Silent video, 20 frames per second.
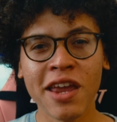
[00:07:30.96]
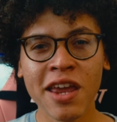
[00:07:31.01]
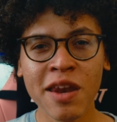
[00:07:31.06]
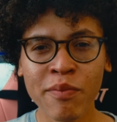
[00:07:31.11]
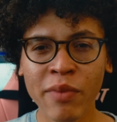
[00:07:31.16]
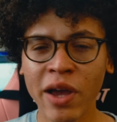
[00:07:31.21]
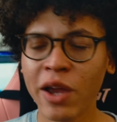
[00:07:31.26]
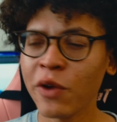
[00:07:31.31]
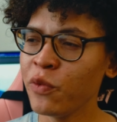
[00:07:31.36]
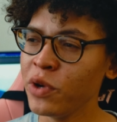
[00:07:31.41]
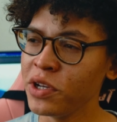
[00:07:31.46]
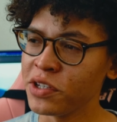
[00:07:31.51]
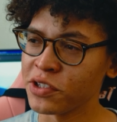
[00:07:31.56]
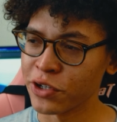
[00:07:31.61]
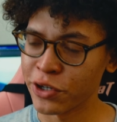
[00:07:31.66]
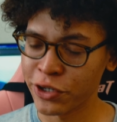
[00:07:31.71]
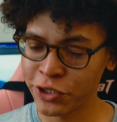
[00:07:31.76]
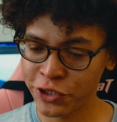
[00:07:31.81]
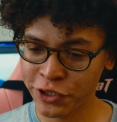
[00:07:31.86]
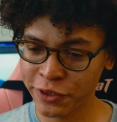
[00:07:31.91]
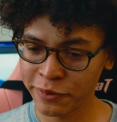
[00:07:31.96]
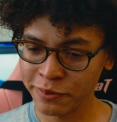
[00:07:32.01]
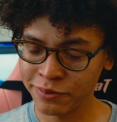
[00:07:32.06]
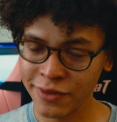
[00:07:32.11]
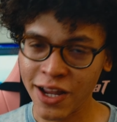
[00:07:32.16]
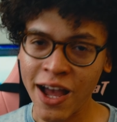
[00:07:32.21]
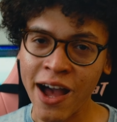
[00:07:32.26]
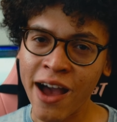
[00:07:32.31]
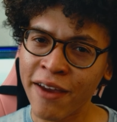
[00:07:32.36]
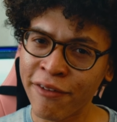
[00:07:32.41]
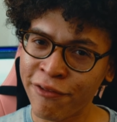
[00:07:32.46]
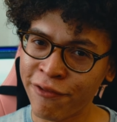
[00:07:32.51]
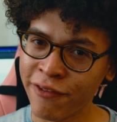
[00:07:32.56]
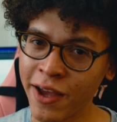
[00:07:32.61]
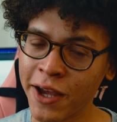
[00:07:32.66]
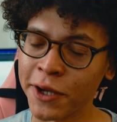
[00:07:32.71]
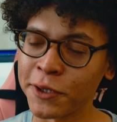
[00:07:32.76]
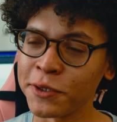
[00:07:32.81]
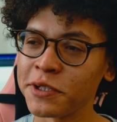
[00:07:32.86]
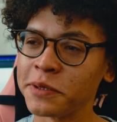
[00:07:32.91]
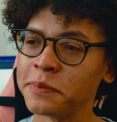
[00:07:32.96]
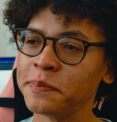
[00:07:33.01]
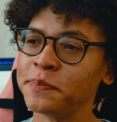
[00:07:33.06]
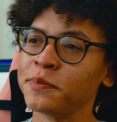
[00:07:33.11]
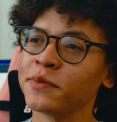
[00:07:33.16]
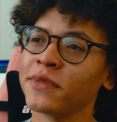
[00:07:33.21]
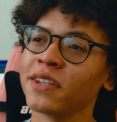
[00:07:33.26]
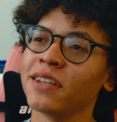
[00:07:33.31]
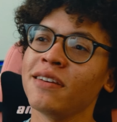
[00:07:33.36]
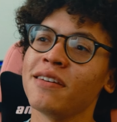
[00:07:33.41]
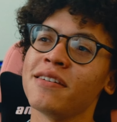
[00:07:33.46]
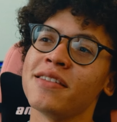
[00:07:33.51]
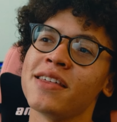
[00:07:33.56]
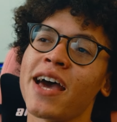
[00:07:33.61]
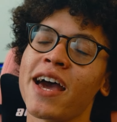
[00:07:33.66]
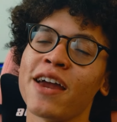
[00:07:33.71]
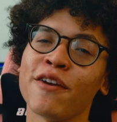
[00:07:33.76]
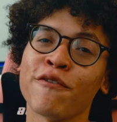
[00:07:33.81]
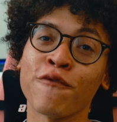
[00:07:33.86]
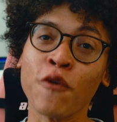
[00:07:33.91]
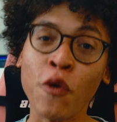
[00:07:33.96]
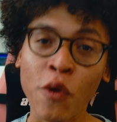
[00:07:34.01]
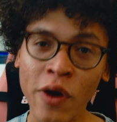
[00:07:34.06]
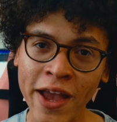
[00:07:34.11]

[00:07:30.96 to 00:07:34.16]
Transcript: In my research, I found that for